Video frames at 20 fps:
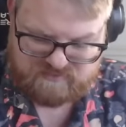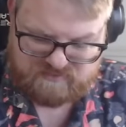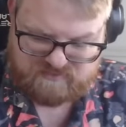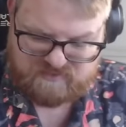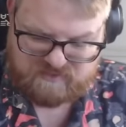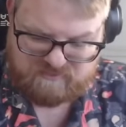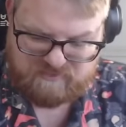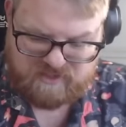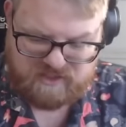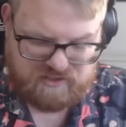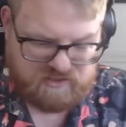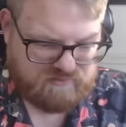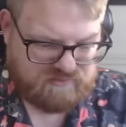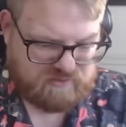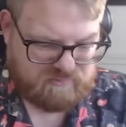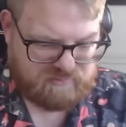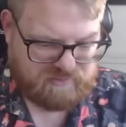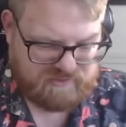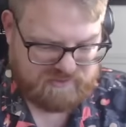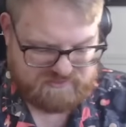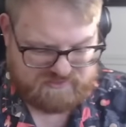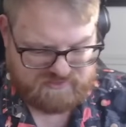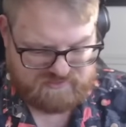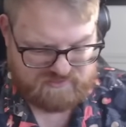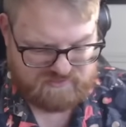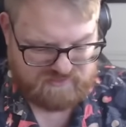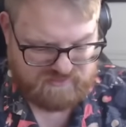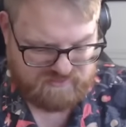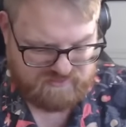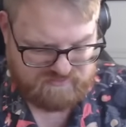I'm all over the place here,
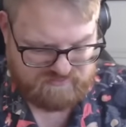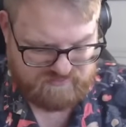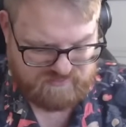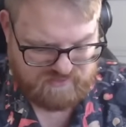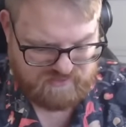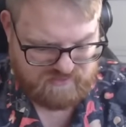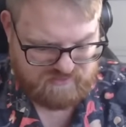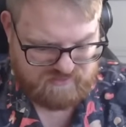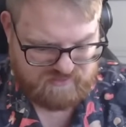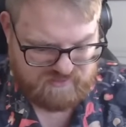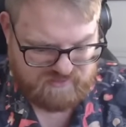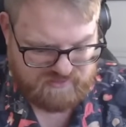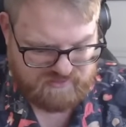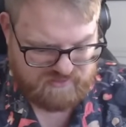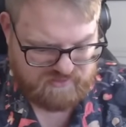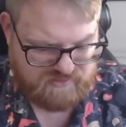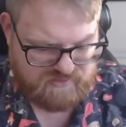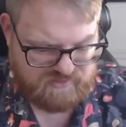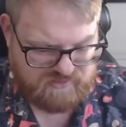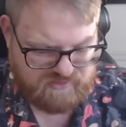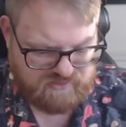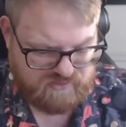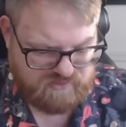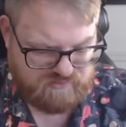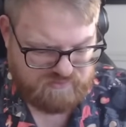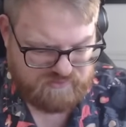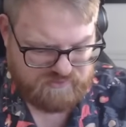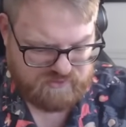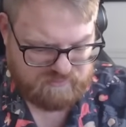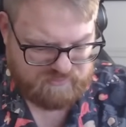y'all. All
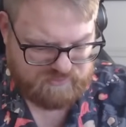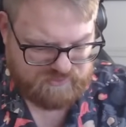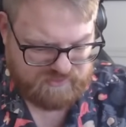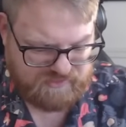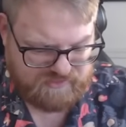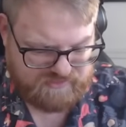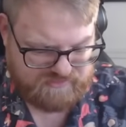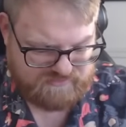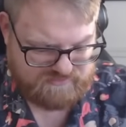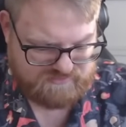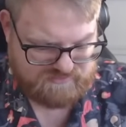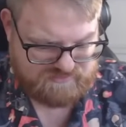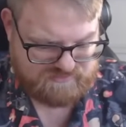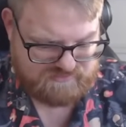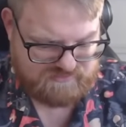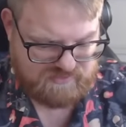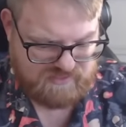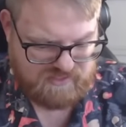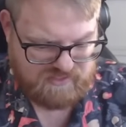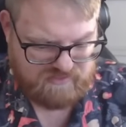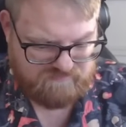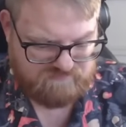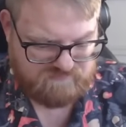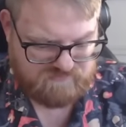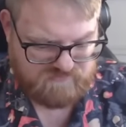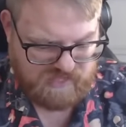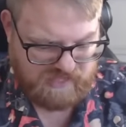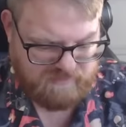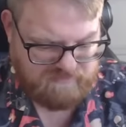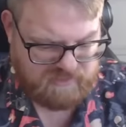over the place.
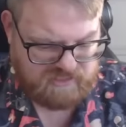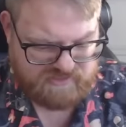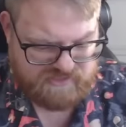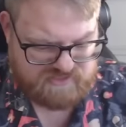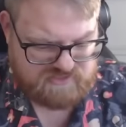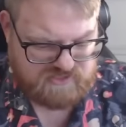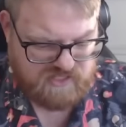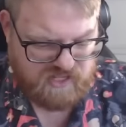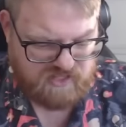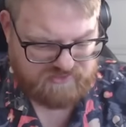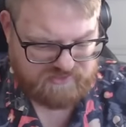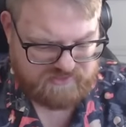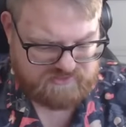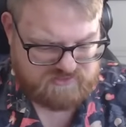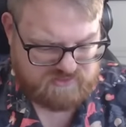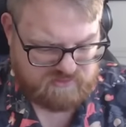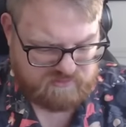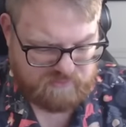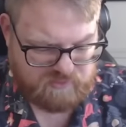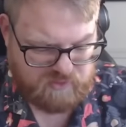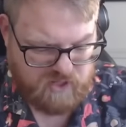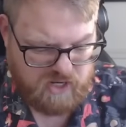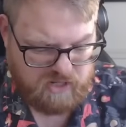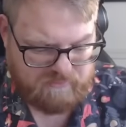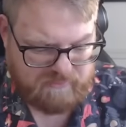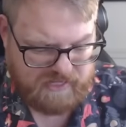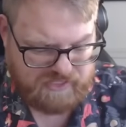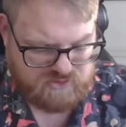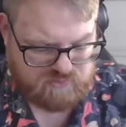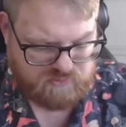I'm going to list all this. Don't get me wrong,
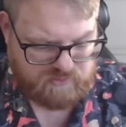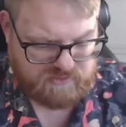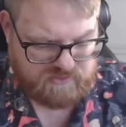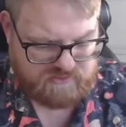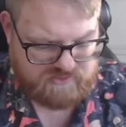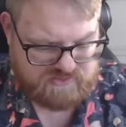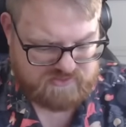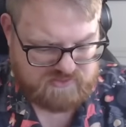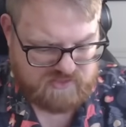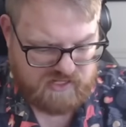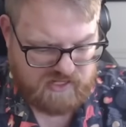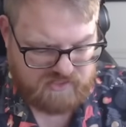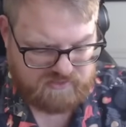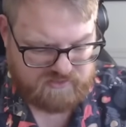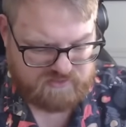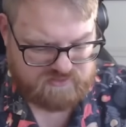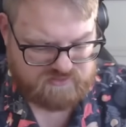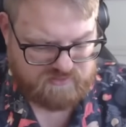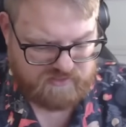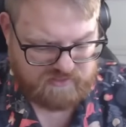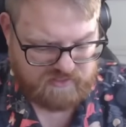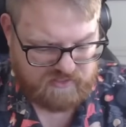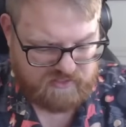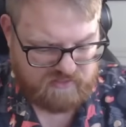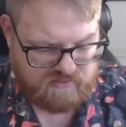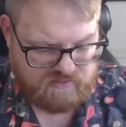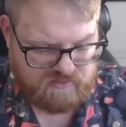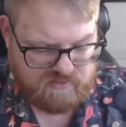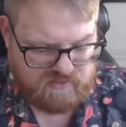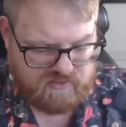but I just wanted to list hollows right
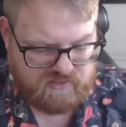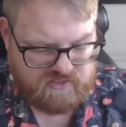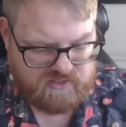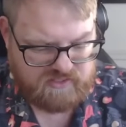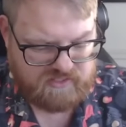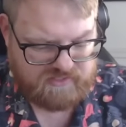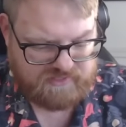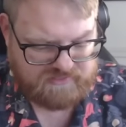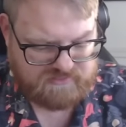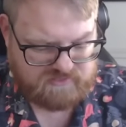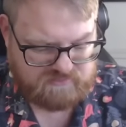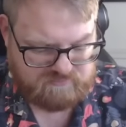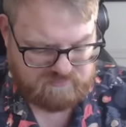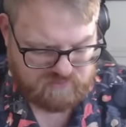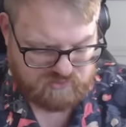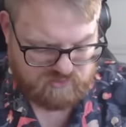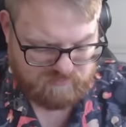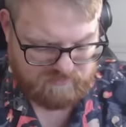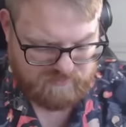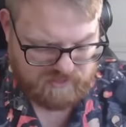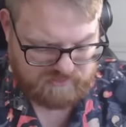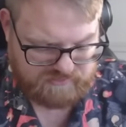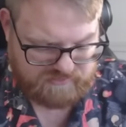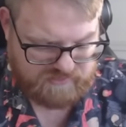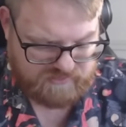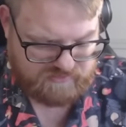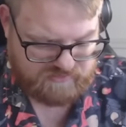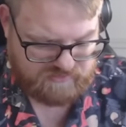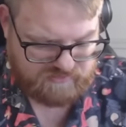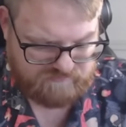now. And I like to do them all
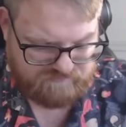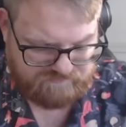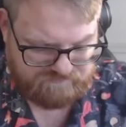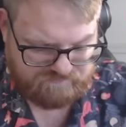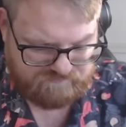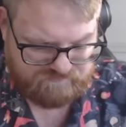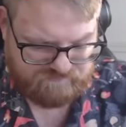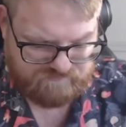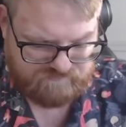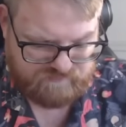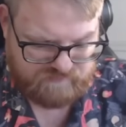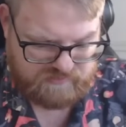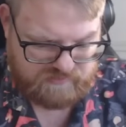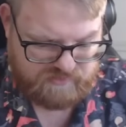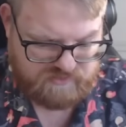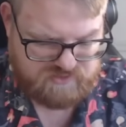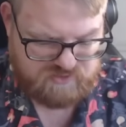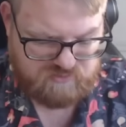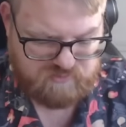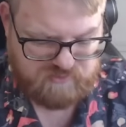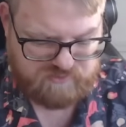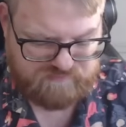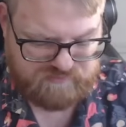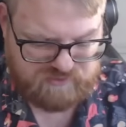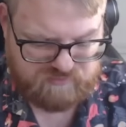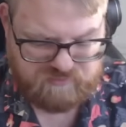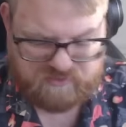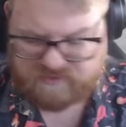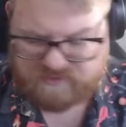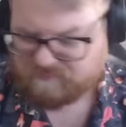together. There's a
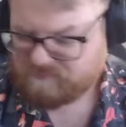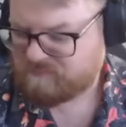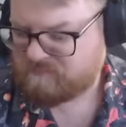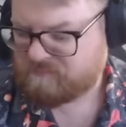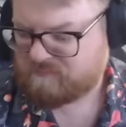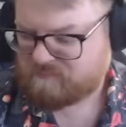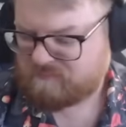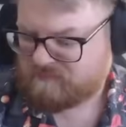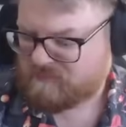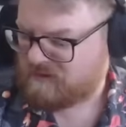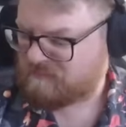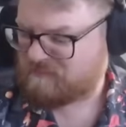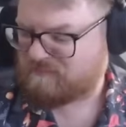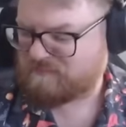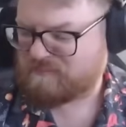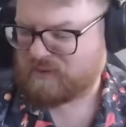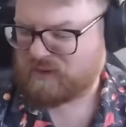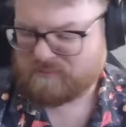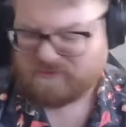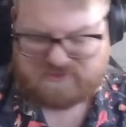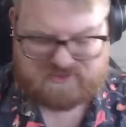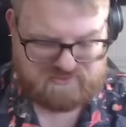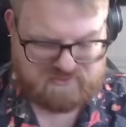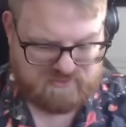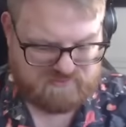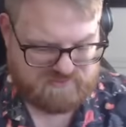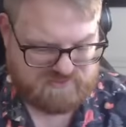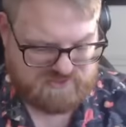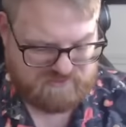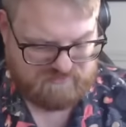151 Bulbasaur
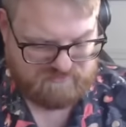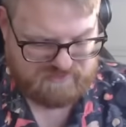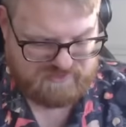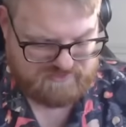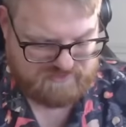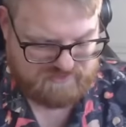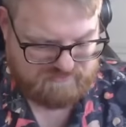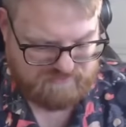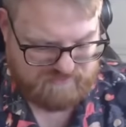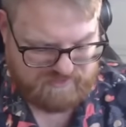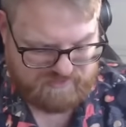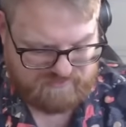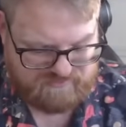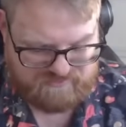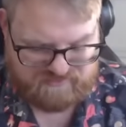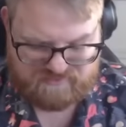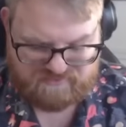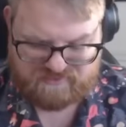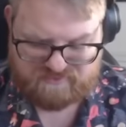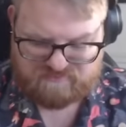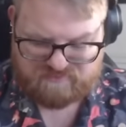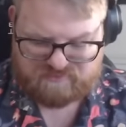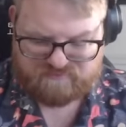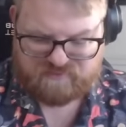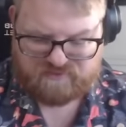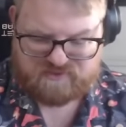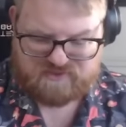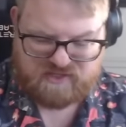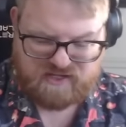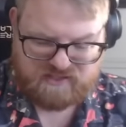for some reason in my
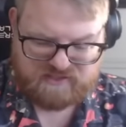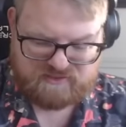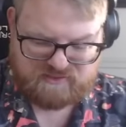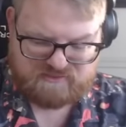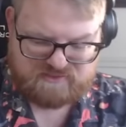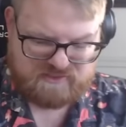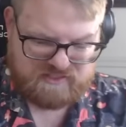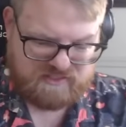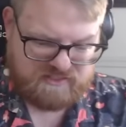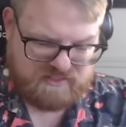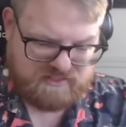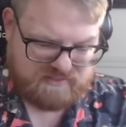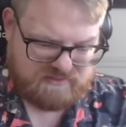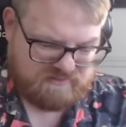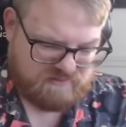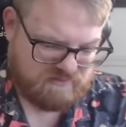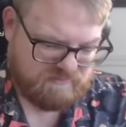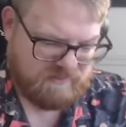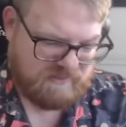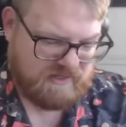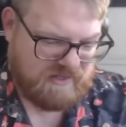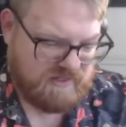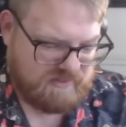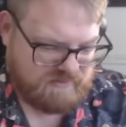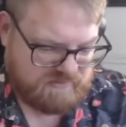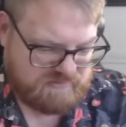reverse holo stack, or my holo